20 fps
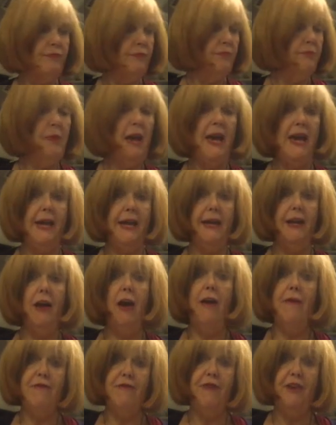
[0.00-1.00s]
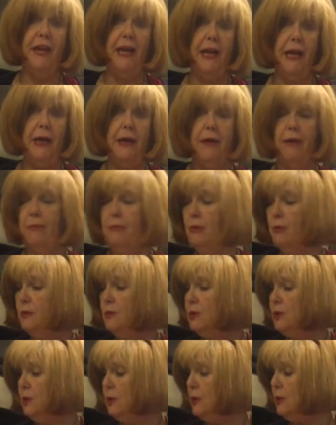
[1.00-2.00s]
May, I think. I'm not
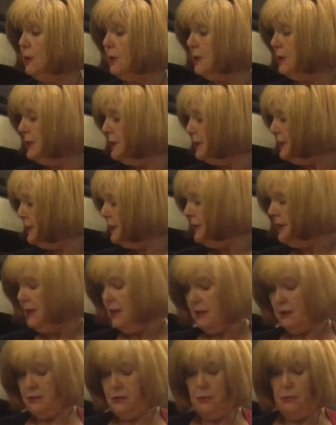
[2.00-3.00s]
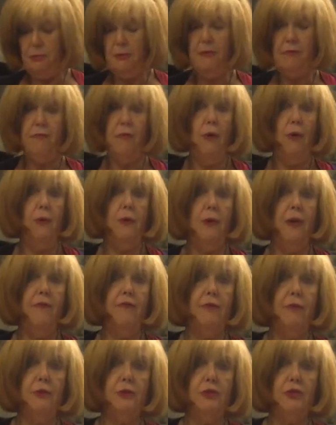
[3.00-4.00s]
sure. I could be wrong. I've
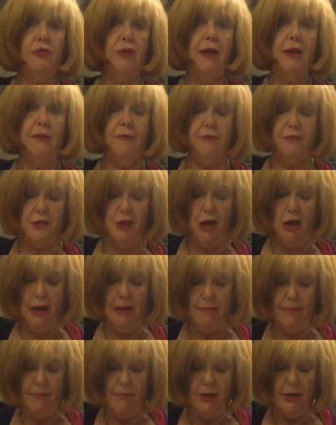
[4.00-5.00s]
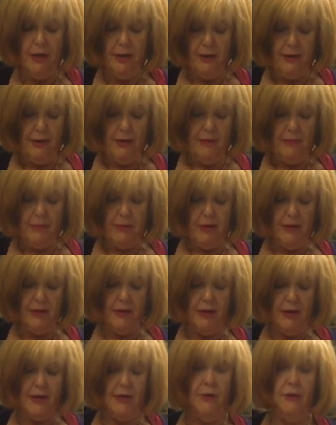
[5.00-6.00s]
lost track of time. But
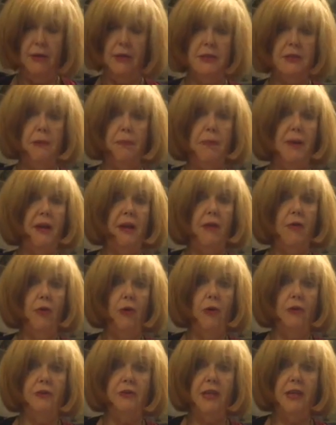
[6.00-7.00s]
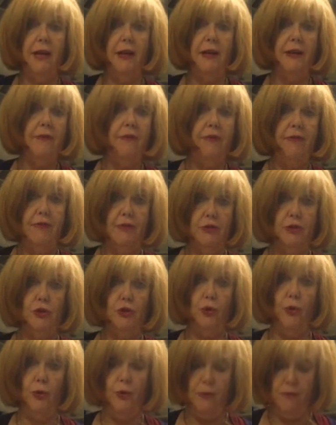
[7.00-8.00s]
I know it's a bank holiday for
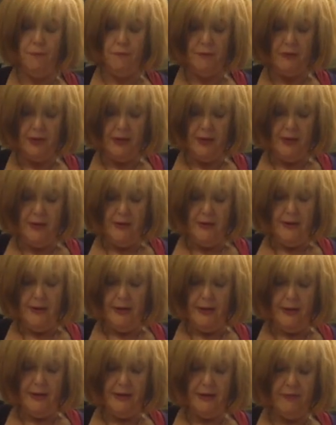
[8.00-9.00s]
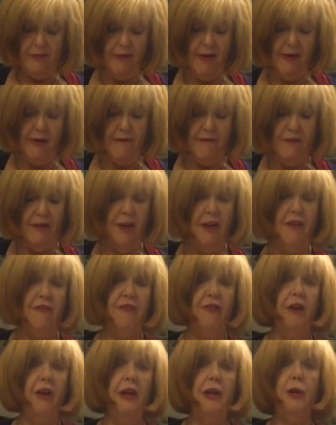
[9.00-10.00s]
sure. And it's
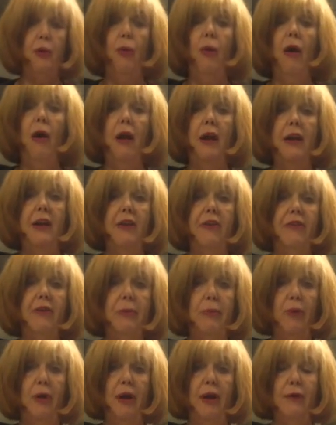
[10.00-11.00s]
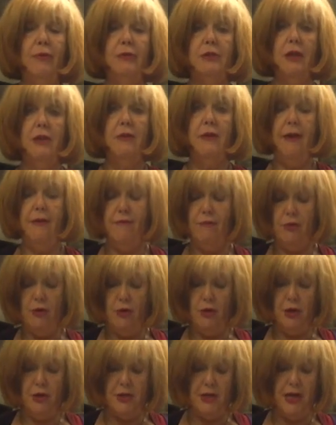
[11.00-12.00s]
very quiet here in Wales. I haven't
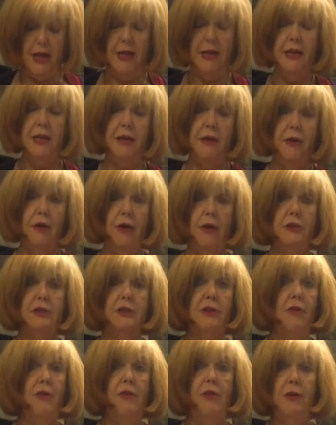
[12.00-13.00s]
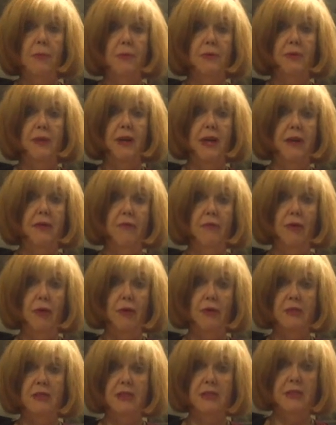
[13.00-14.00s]
heard any cars going up and down the
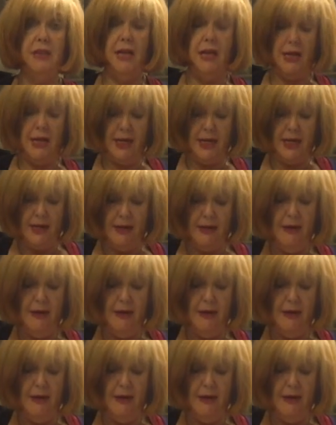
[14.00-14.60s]
road today.